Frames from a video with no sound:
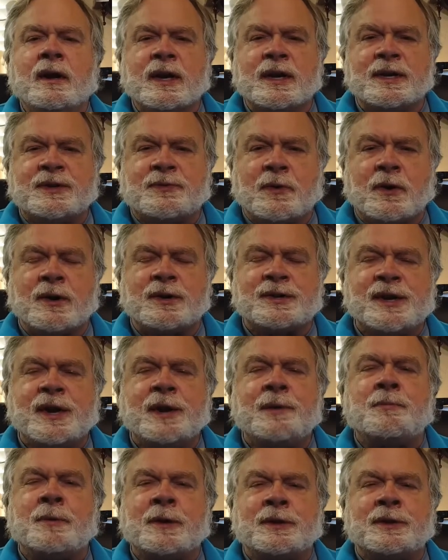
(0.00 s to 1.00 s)
as far as
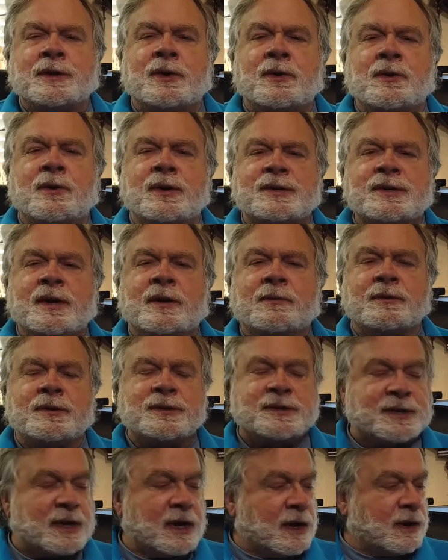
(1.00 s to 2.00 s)
keeping the noise
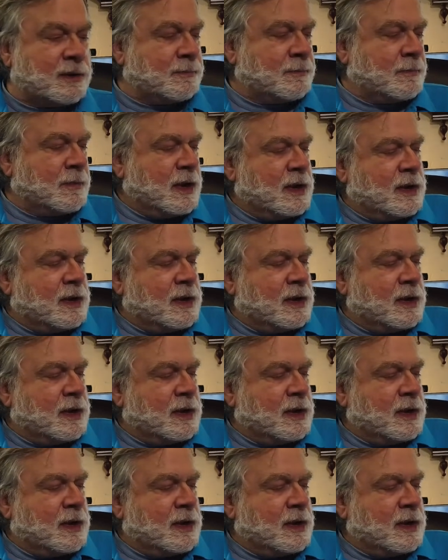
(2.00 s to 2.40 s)
levels down.